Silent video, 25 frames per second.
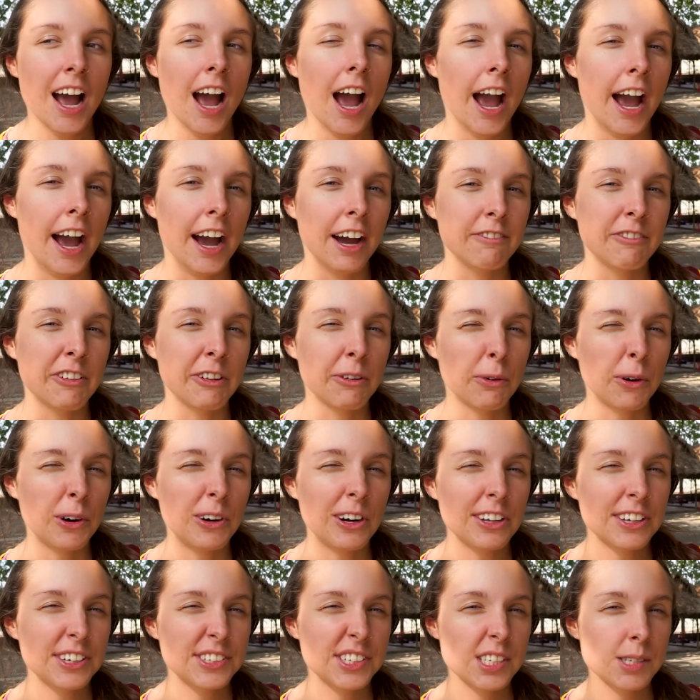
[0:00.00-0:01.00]
And we were
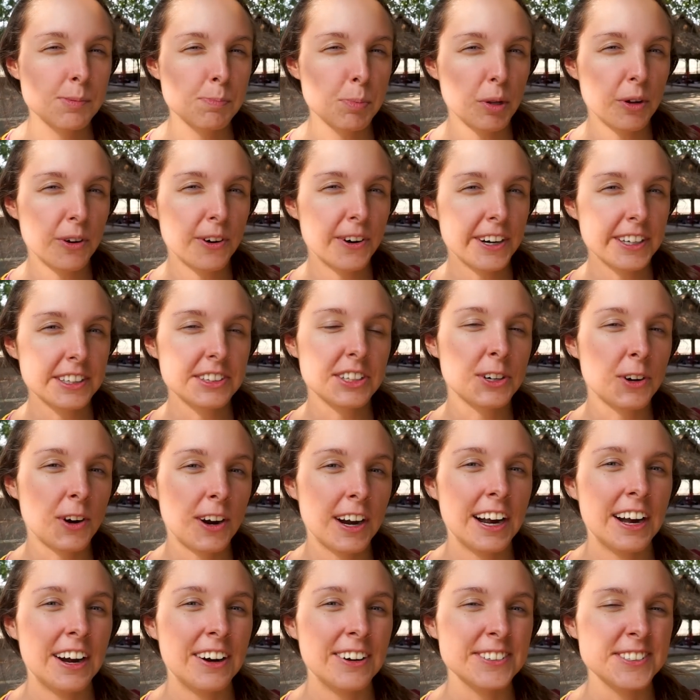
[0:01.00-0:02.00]
all exploring the
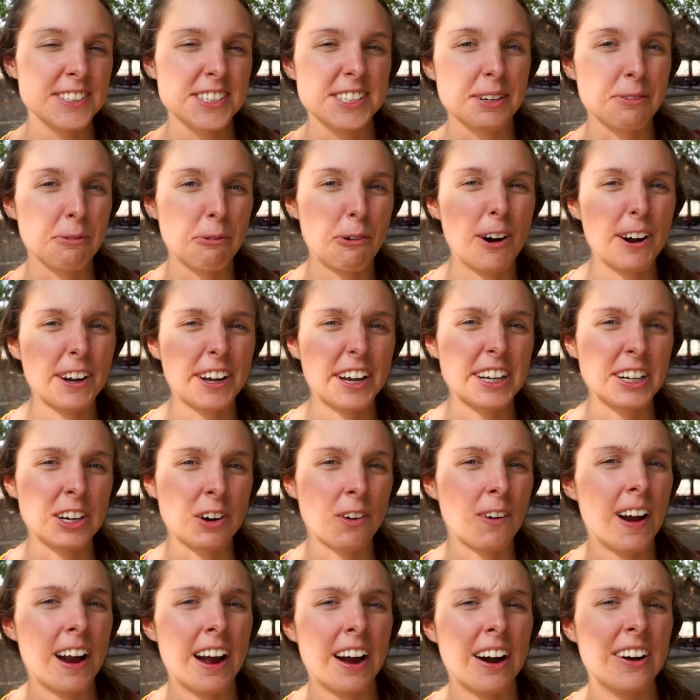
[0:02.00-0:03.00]
grounds and walking
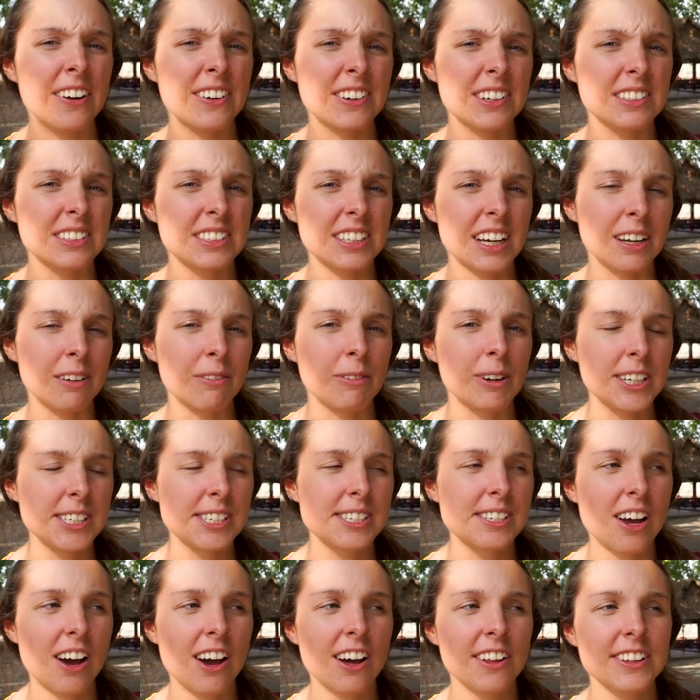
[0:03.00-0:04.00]
around and we
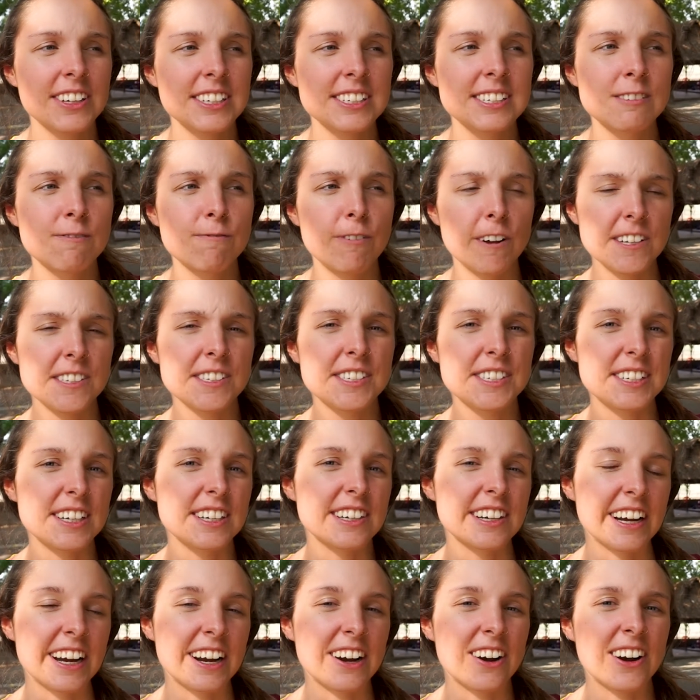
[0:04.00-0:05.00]
saw this fenced
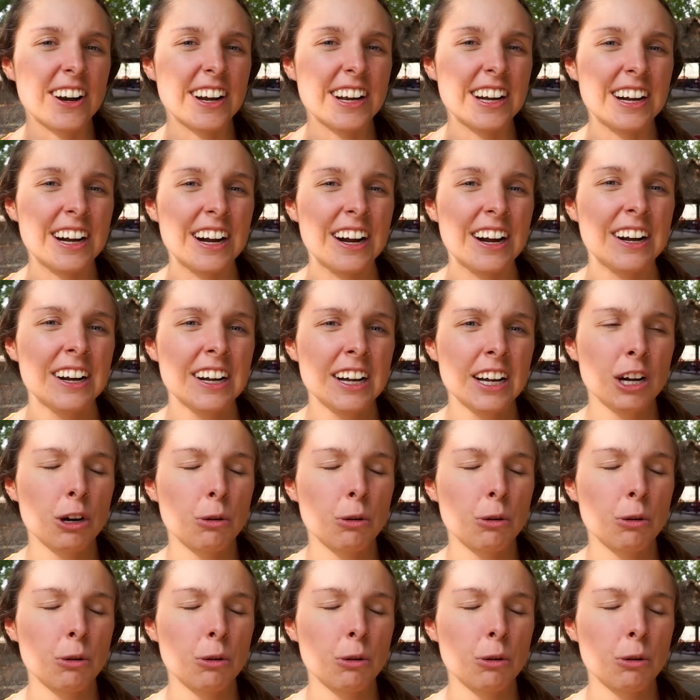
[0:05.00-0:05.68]
in area